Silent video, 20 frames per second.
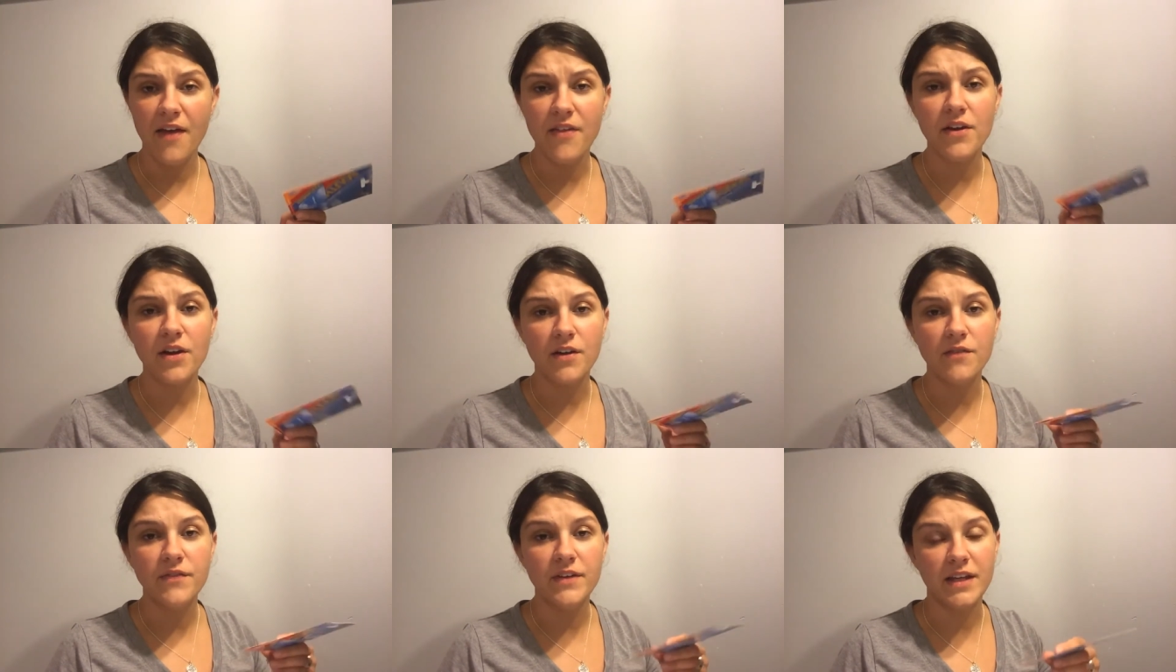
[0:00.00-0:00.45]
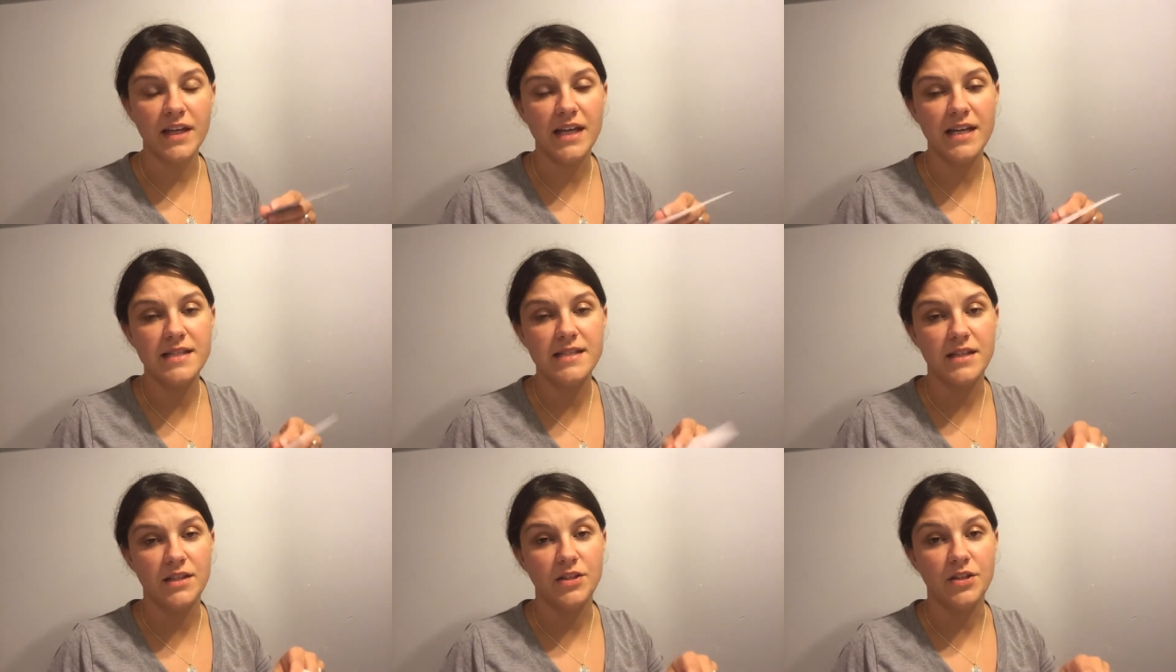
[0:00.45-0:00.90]
other
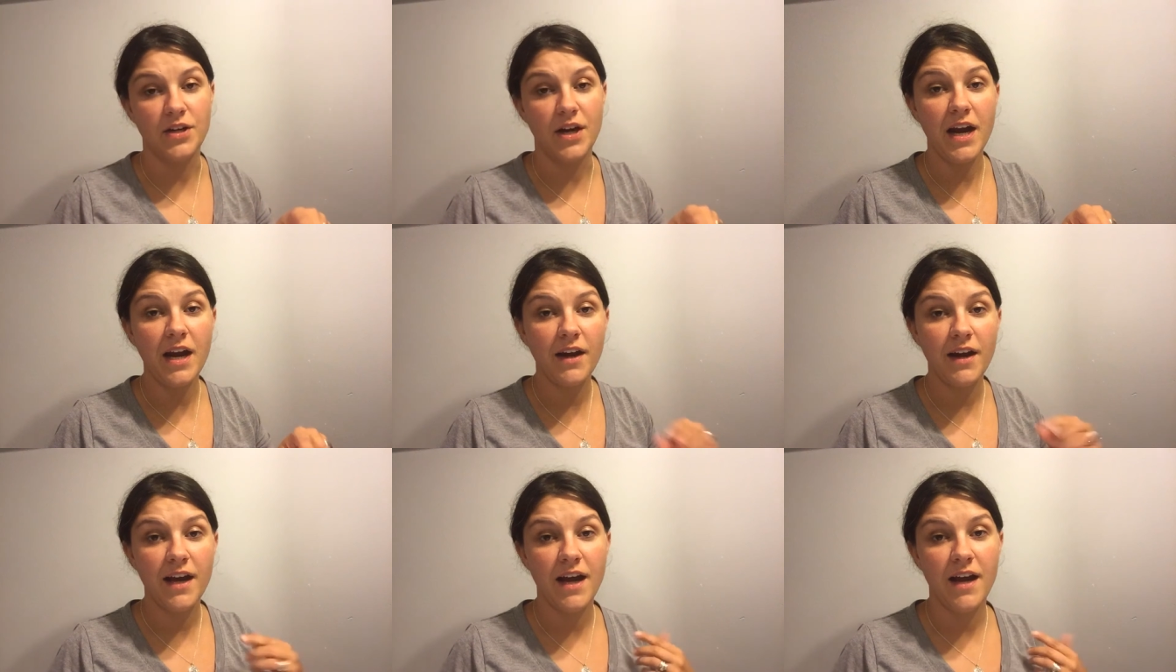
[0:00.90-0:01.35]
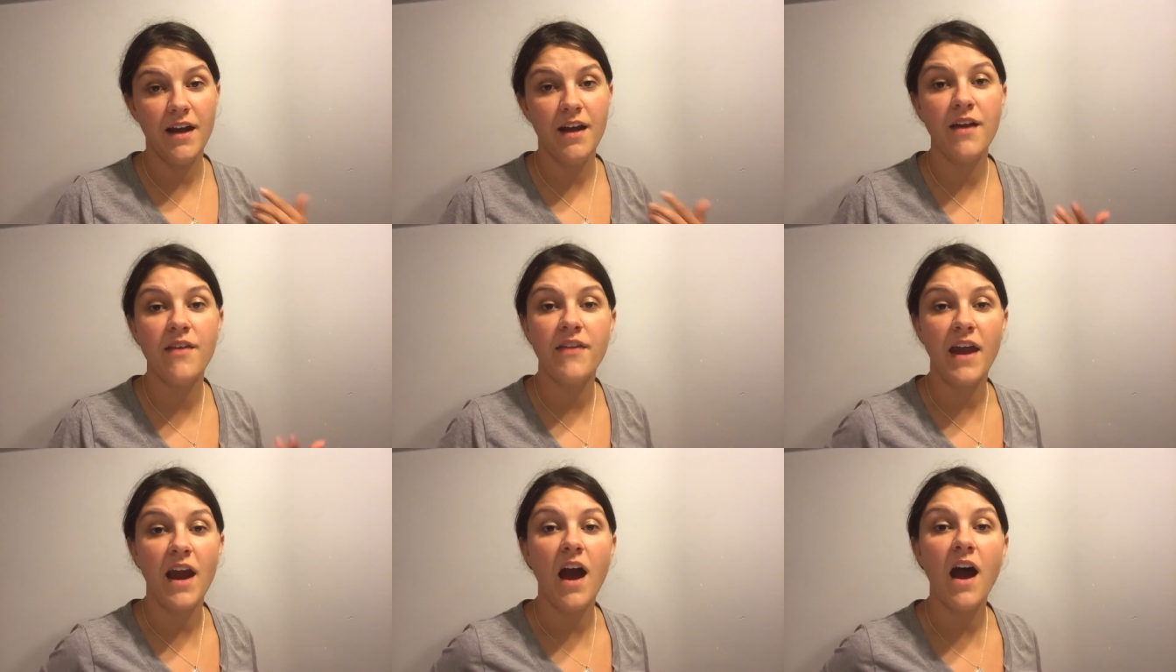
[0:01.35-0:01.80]
affiliates in your area,
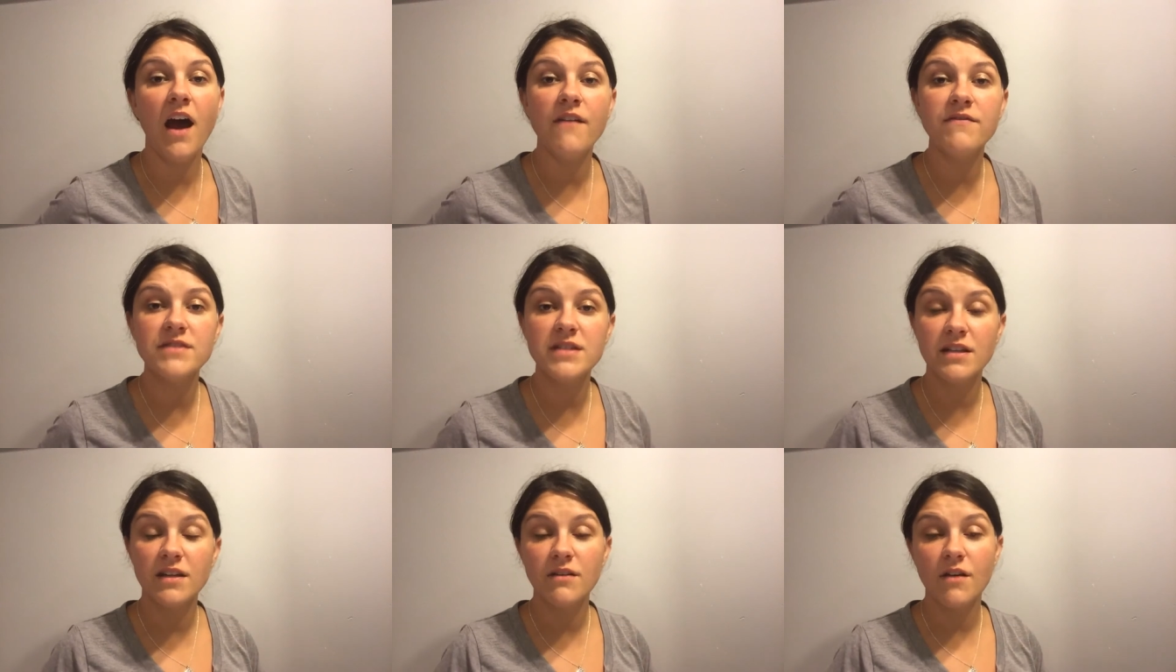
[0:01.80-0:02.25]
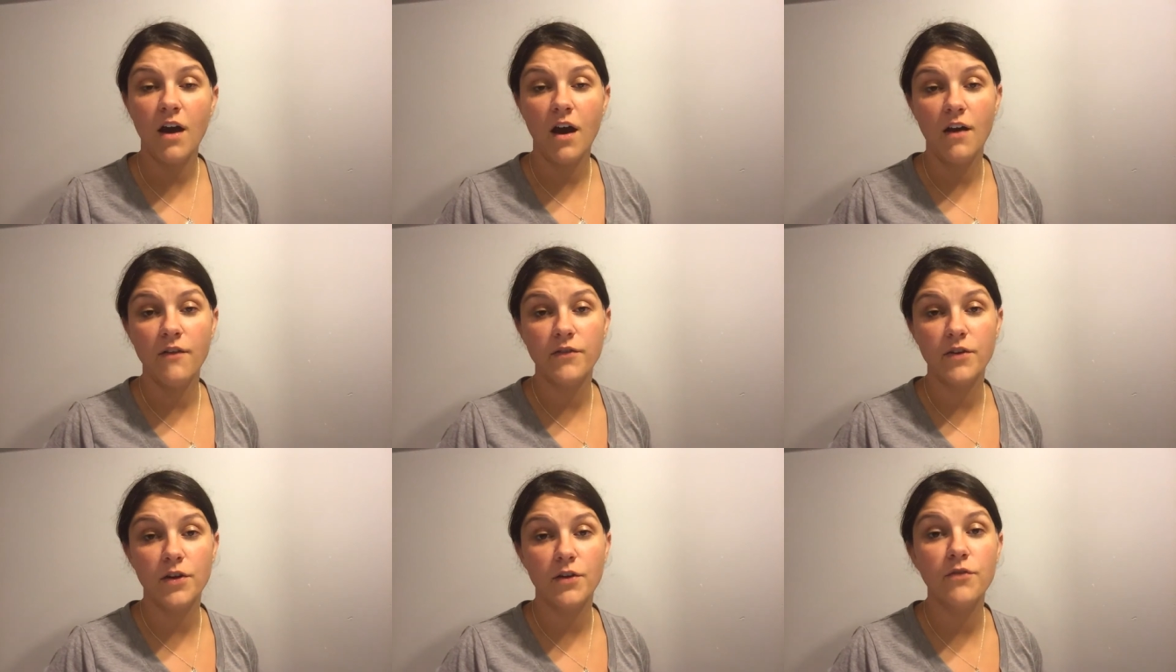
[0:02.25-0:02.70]
they often
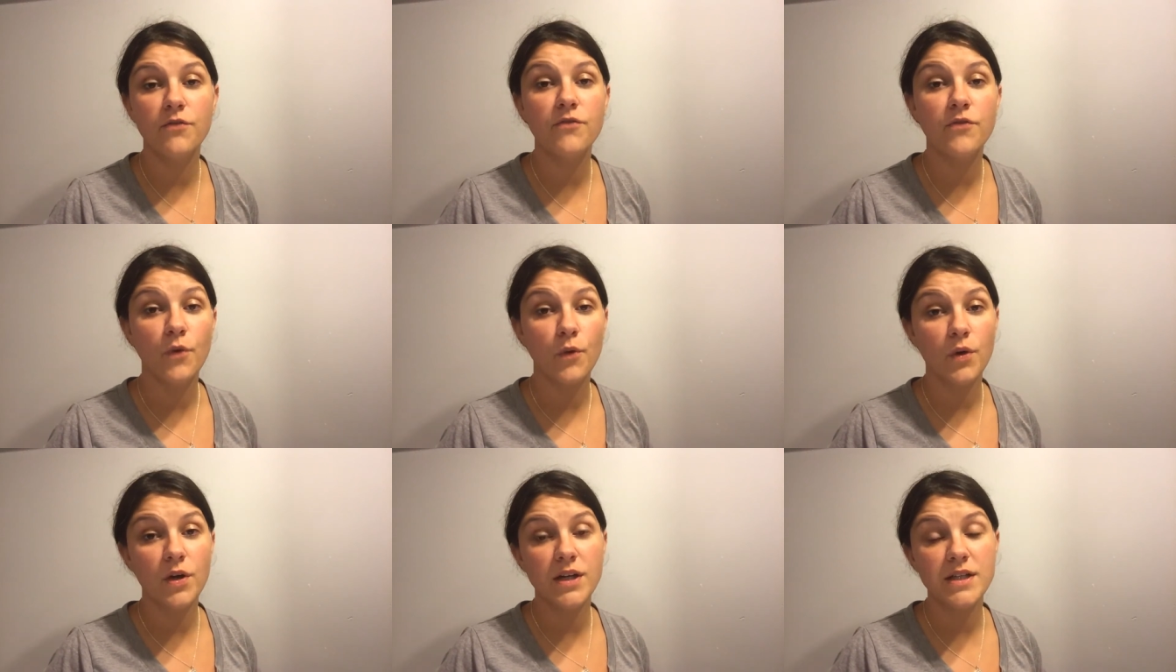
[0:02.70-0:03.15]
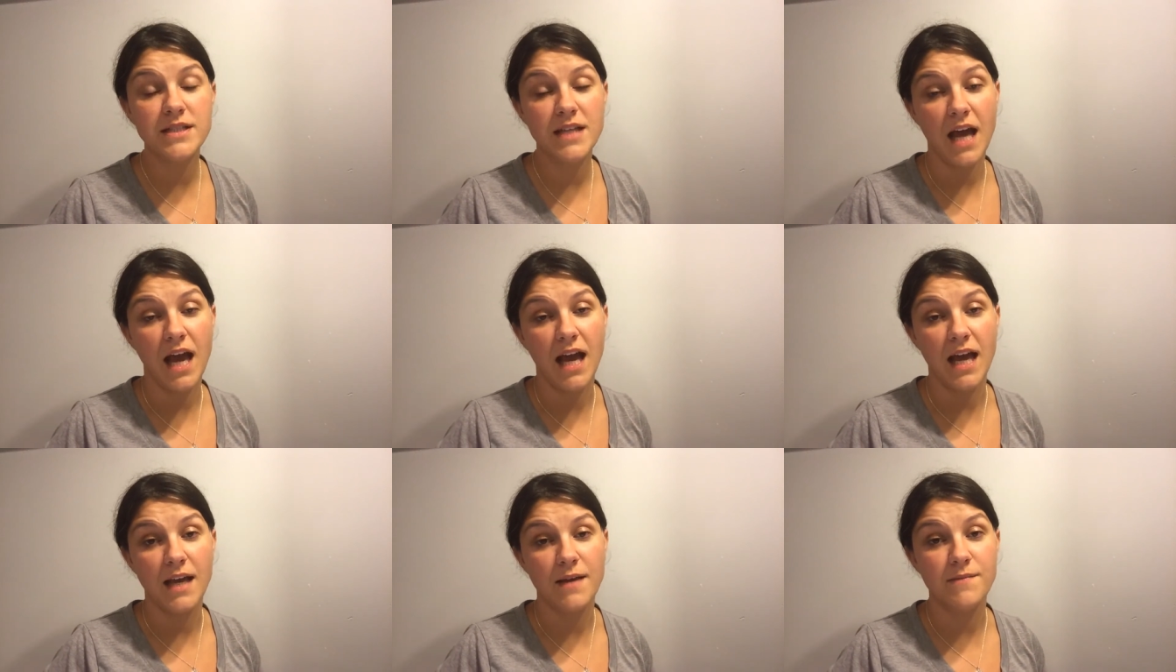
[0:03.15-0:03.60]
offer four
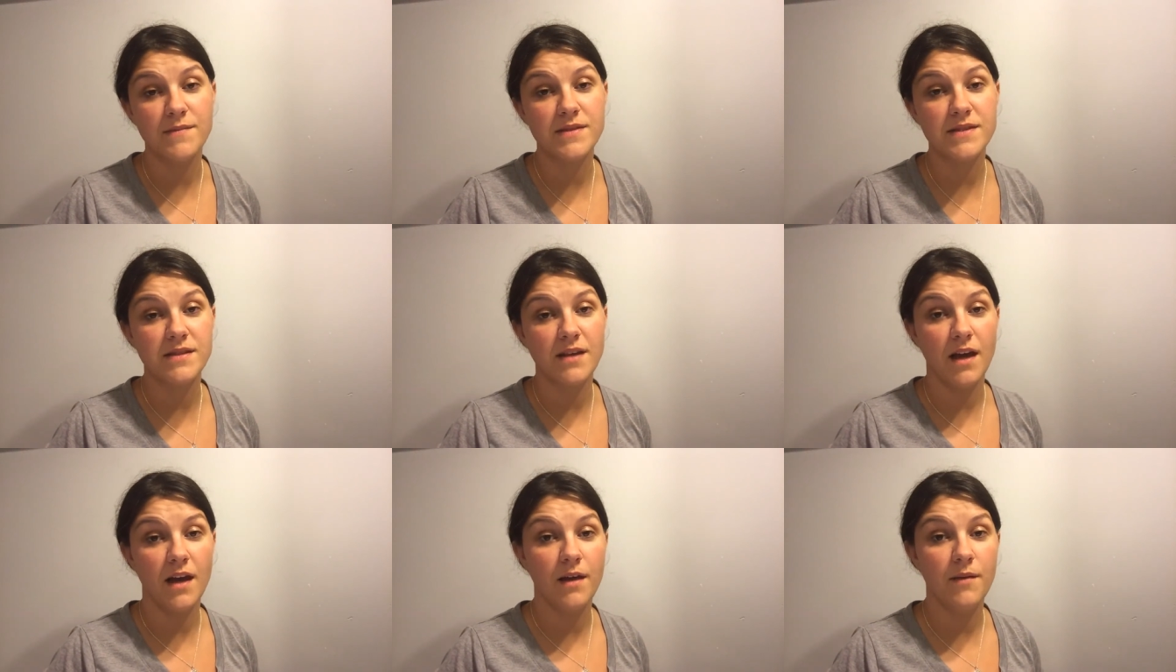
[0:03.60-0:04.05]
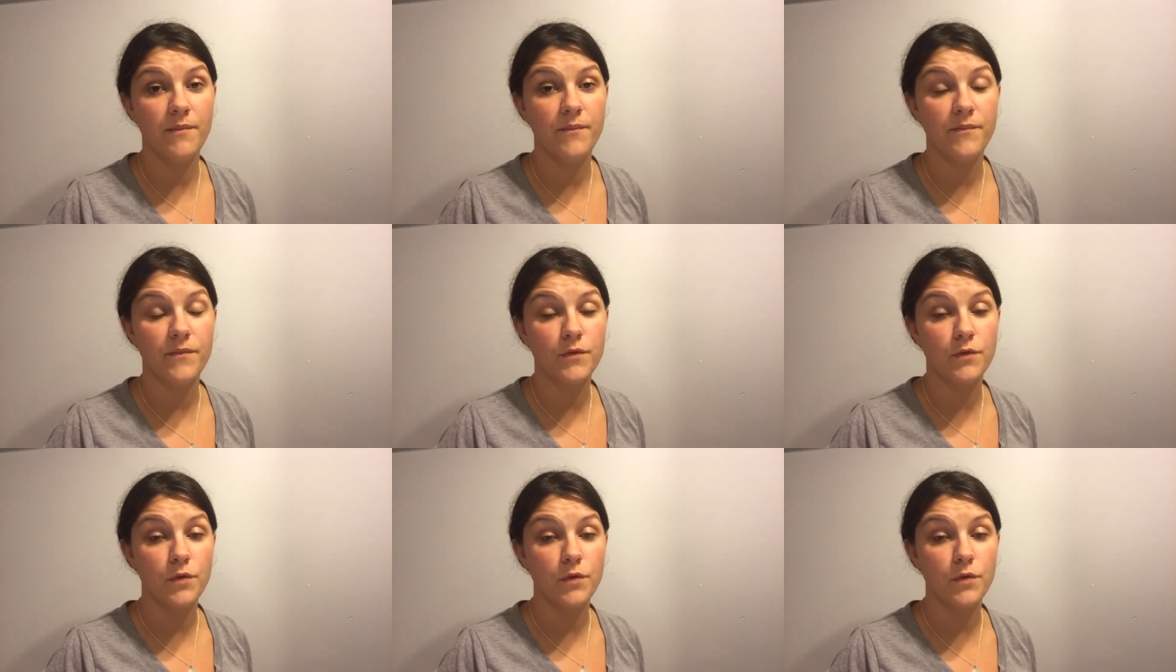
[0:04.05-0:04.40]
times um,